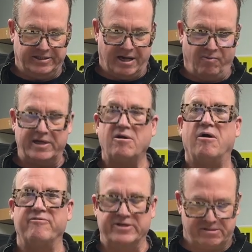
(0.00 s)
Now we
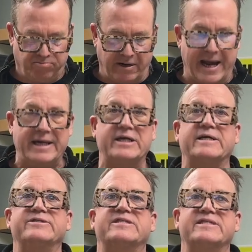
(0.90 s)
call this brand
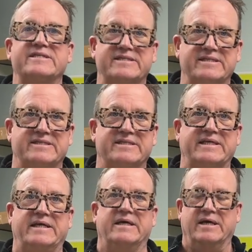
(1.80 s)
consistency.